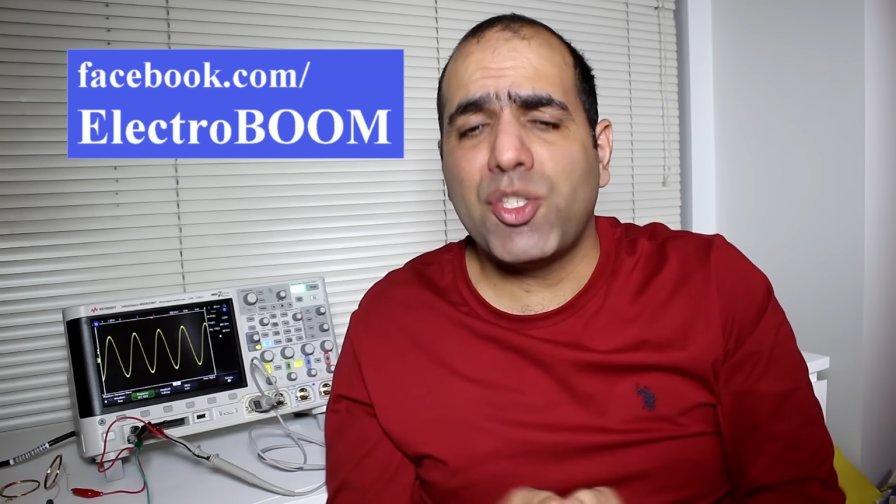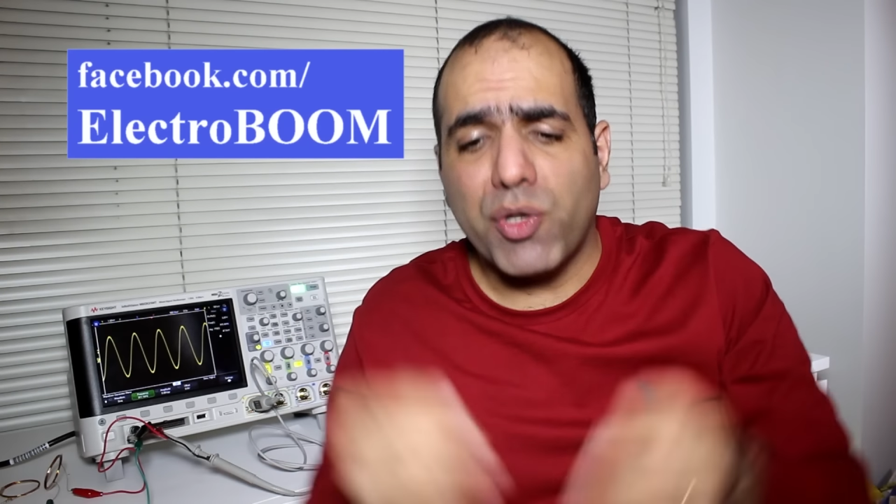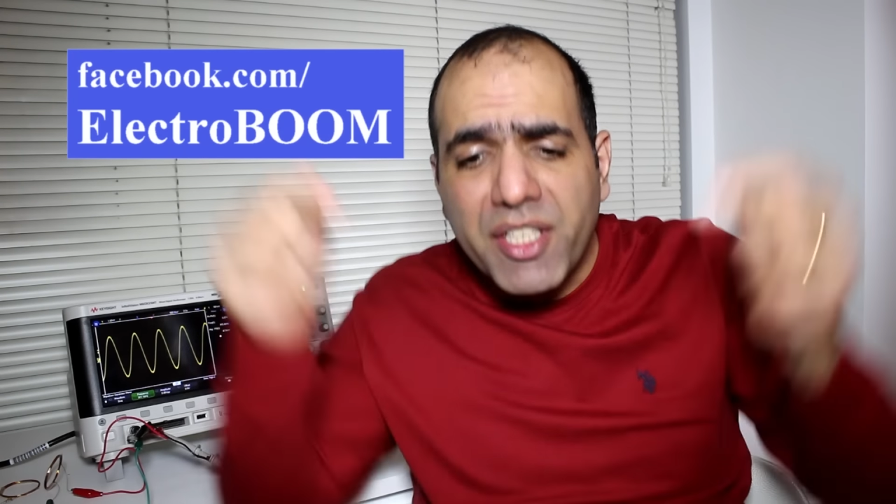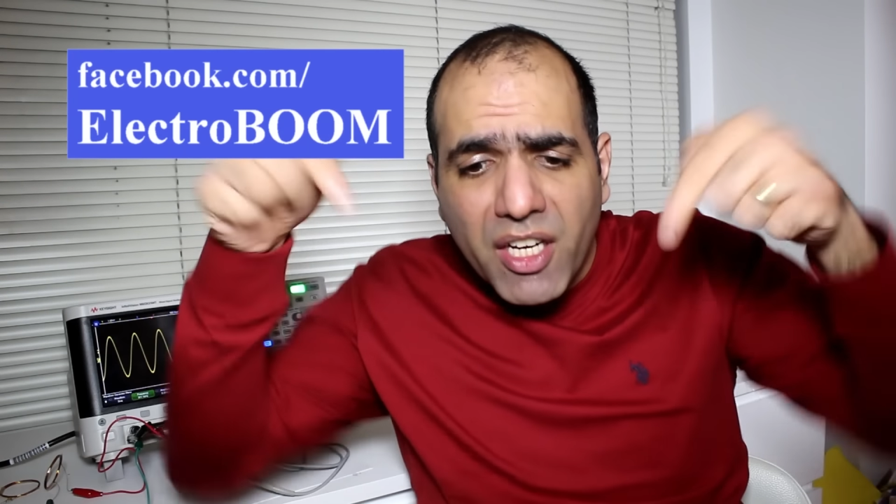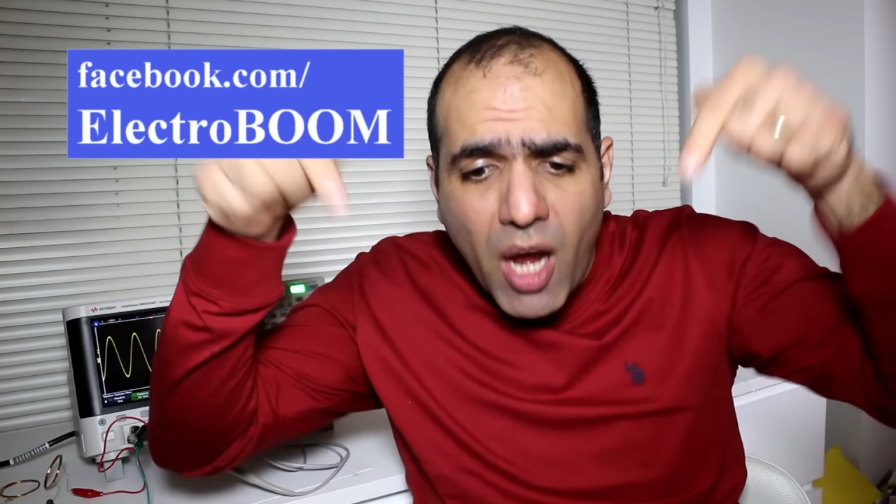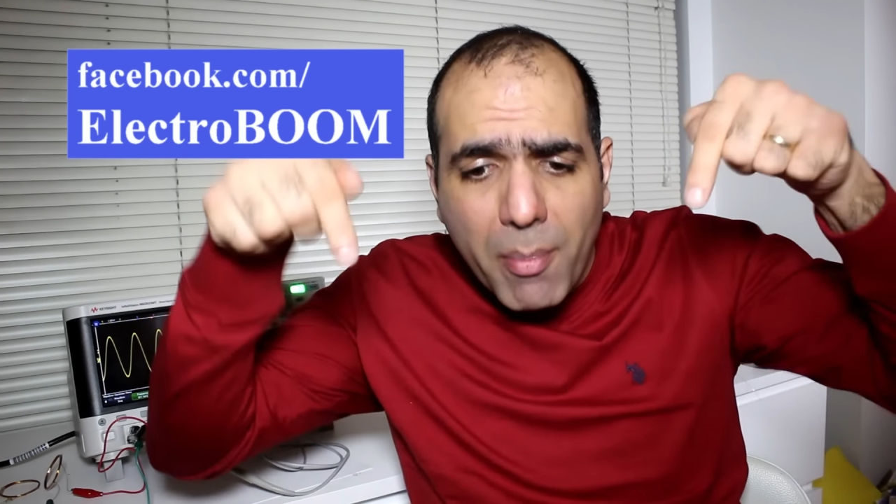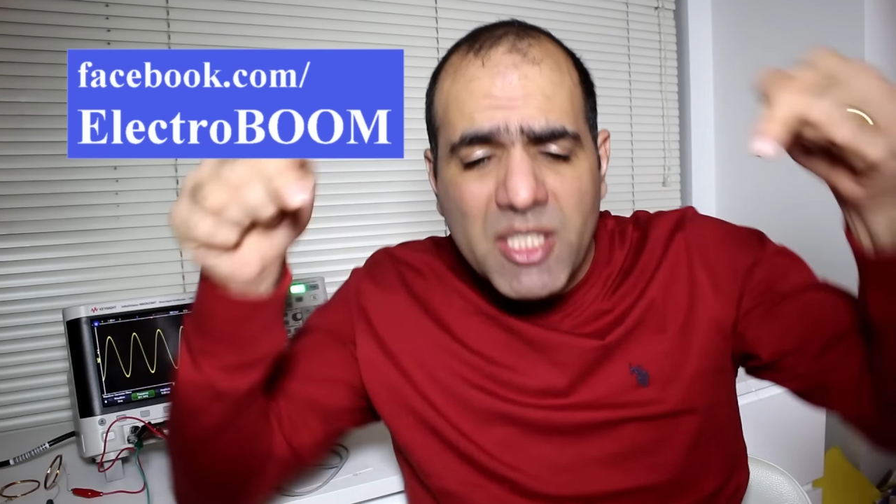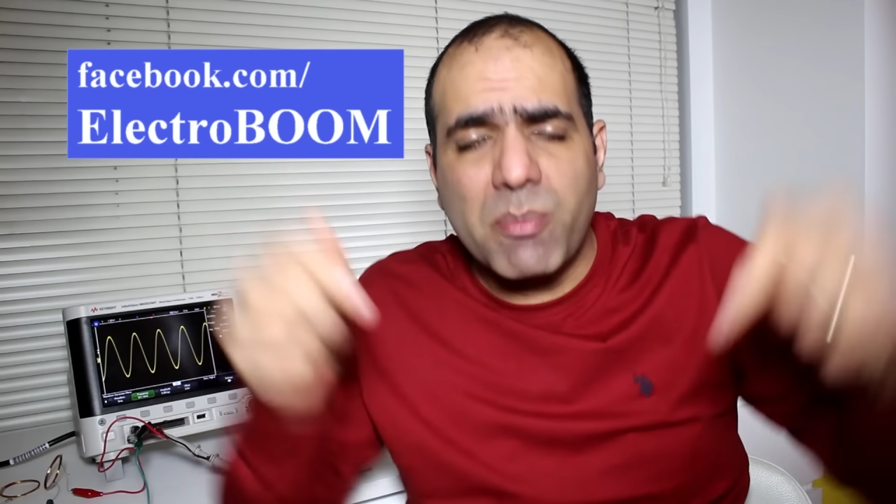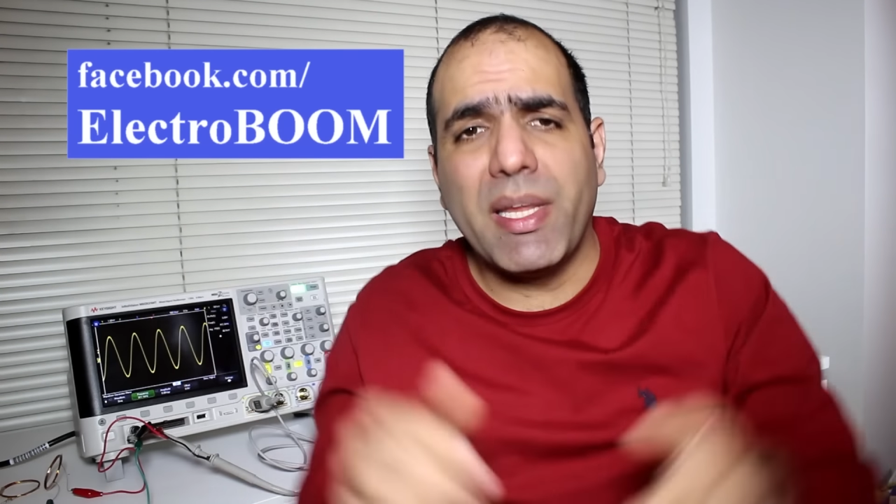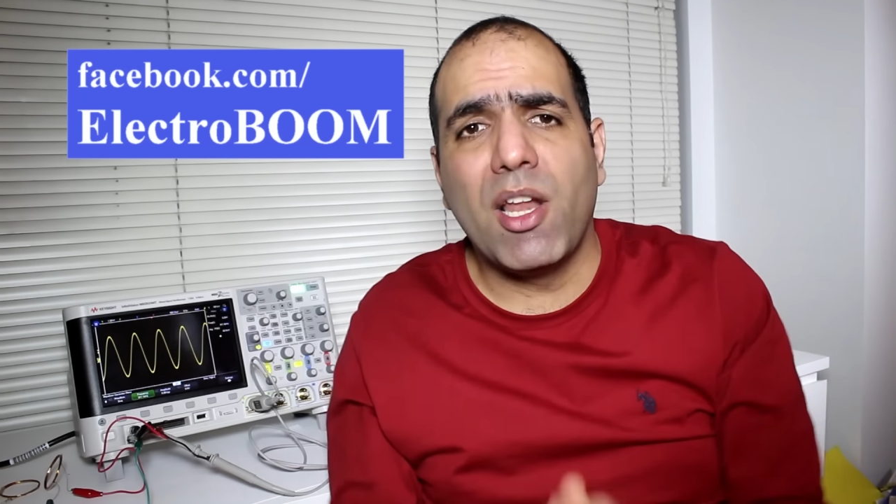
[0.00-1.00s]
or in the comments
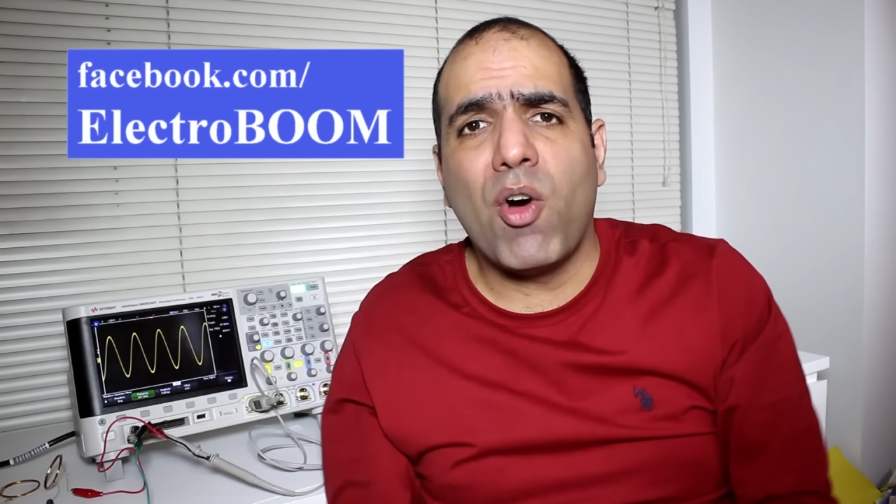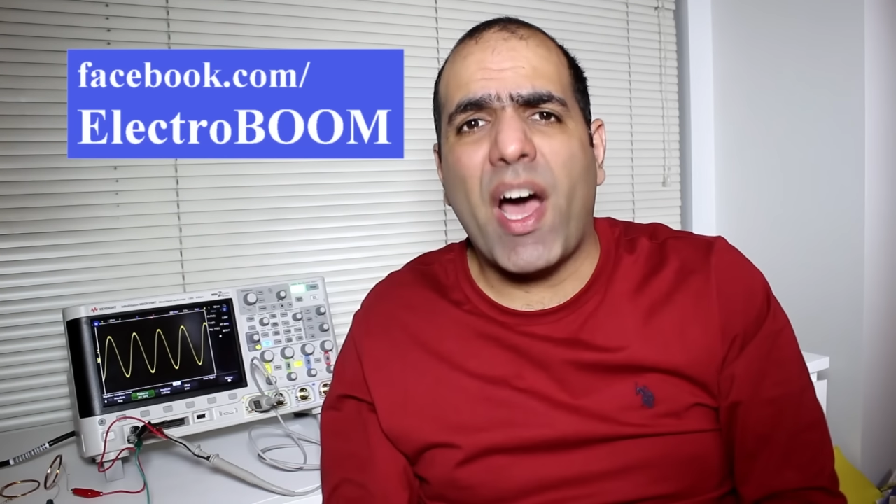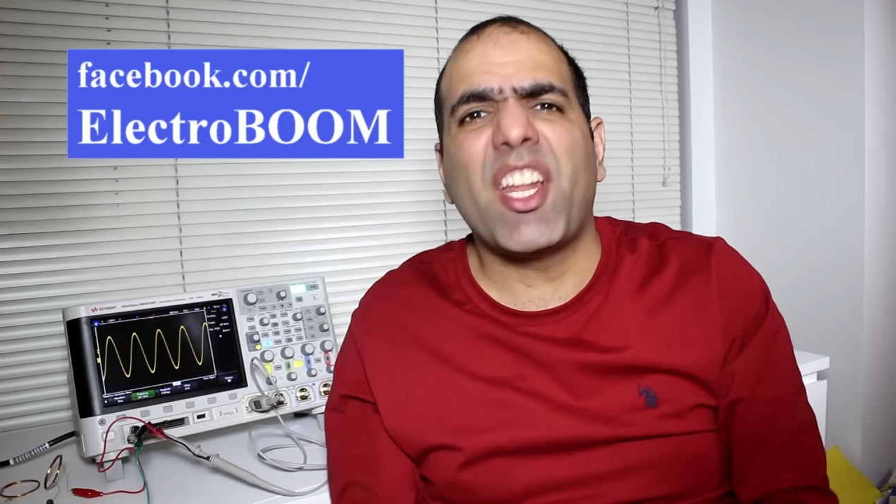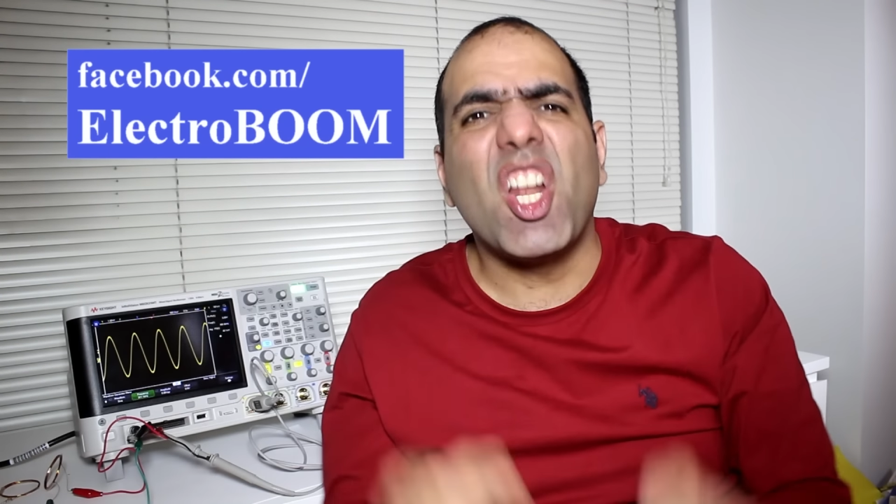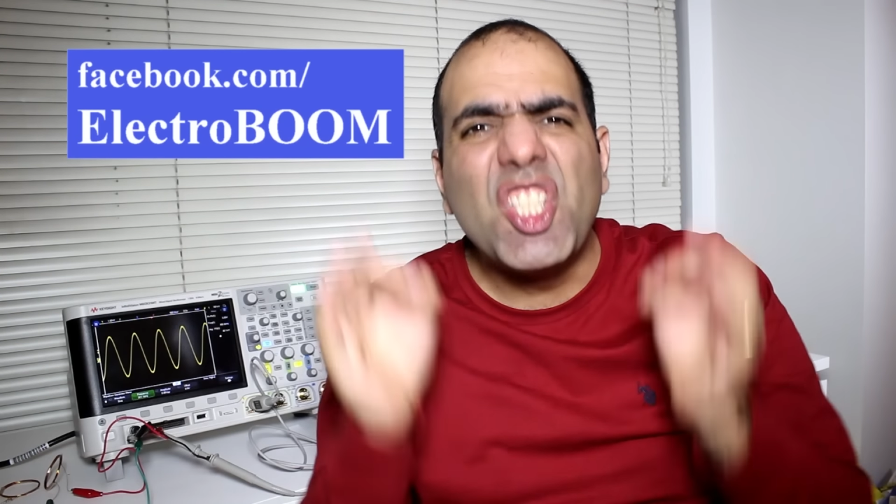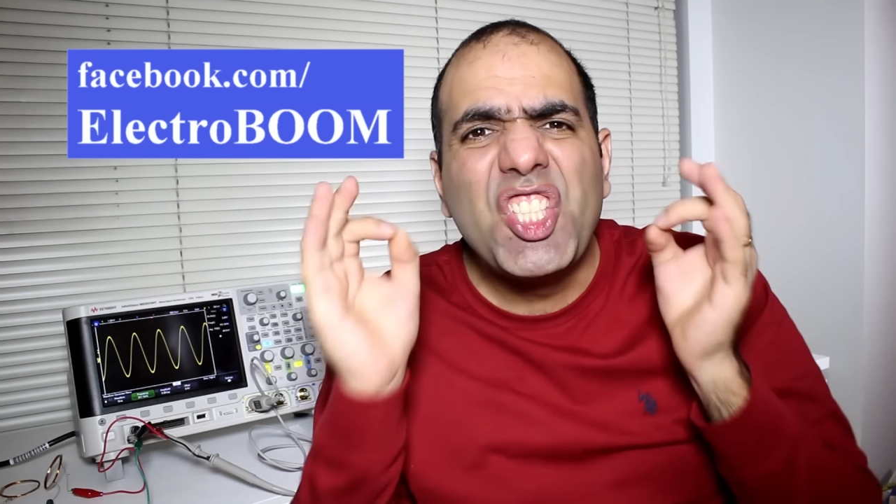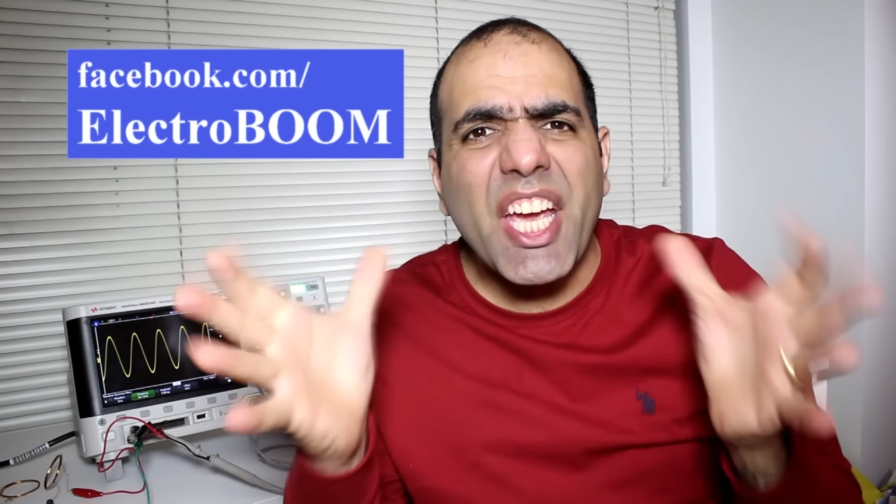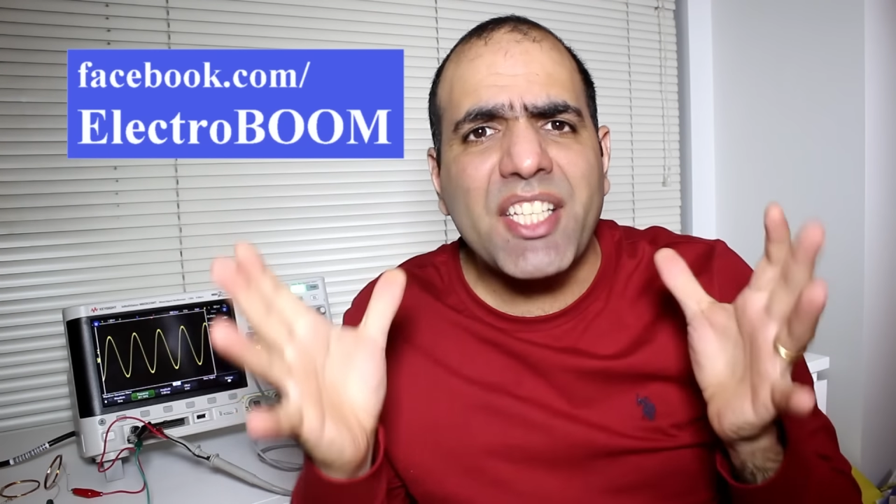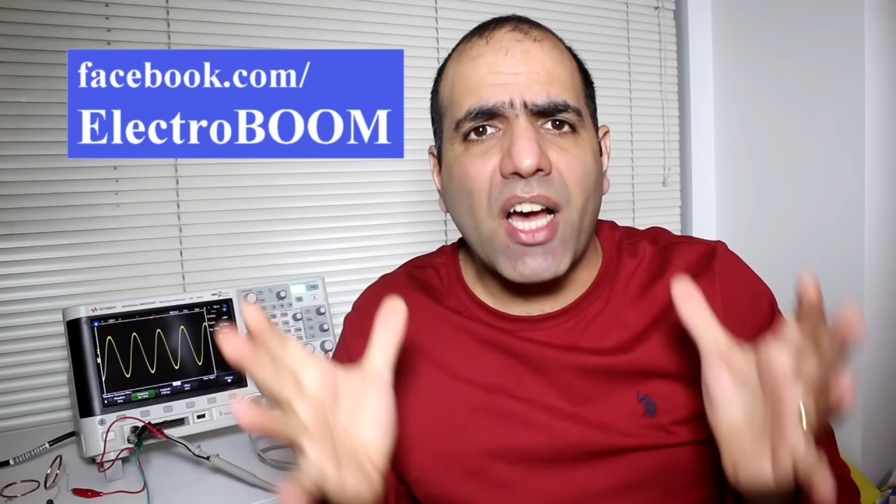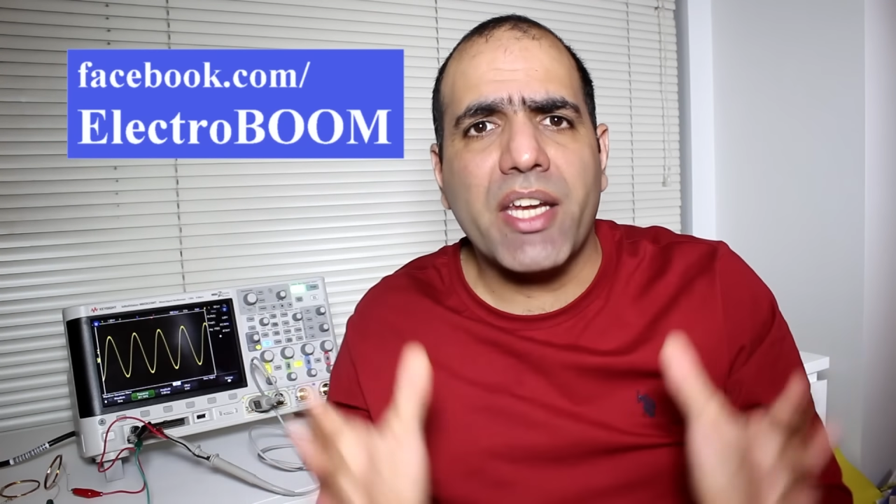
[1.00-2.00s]
below and I'll
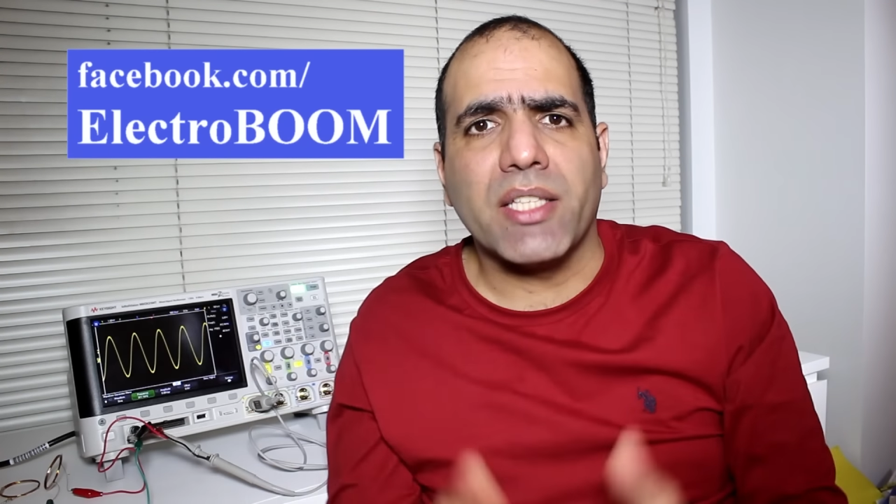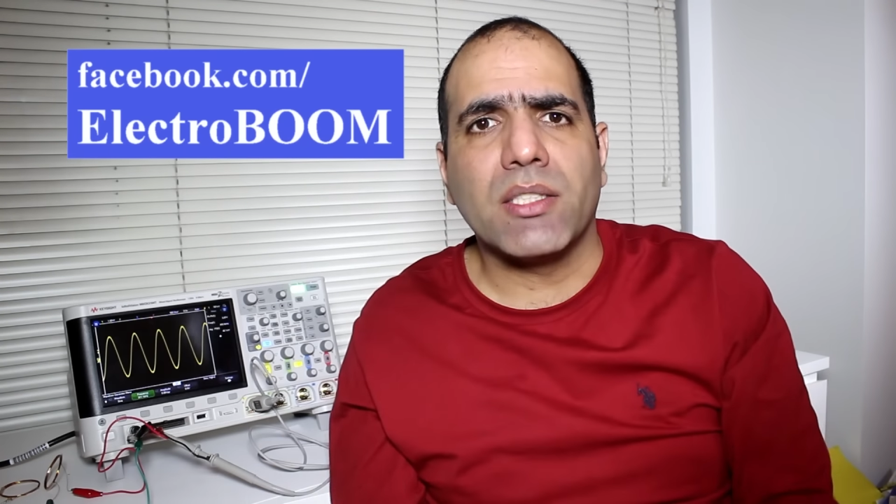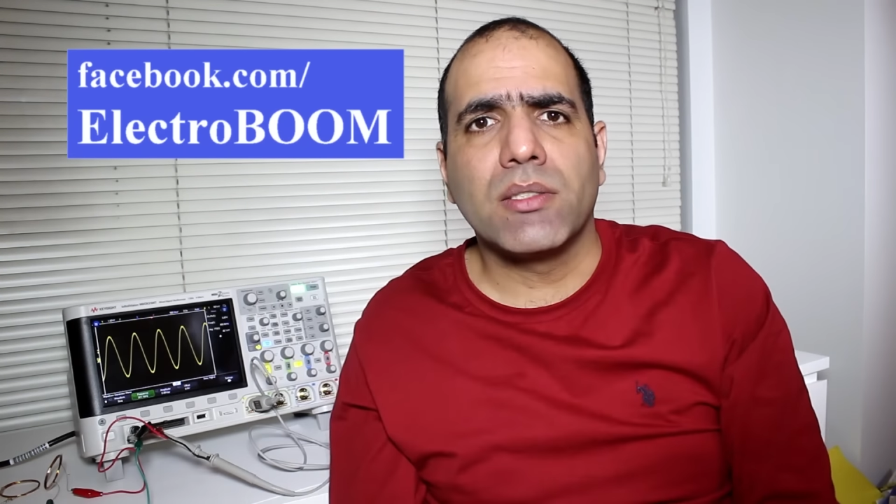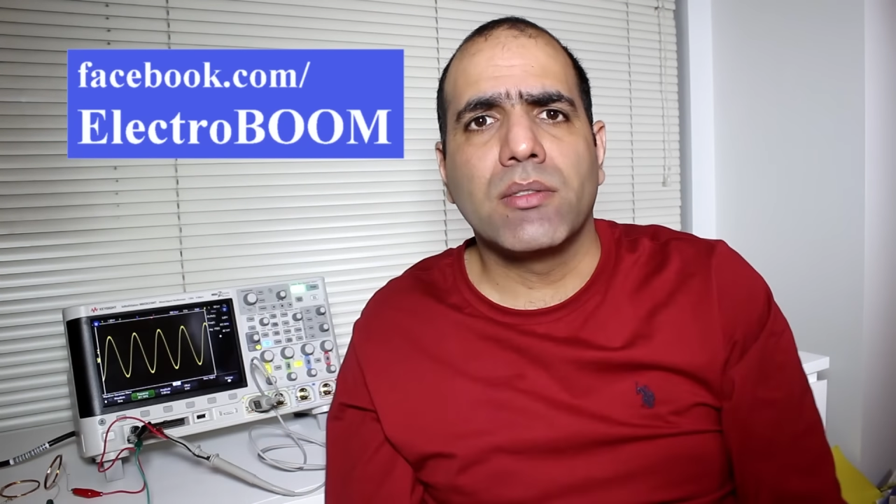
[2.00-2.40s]
get on it.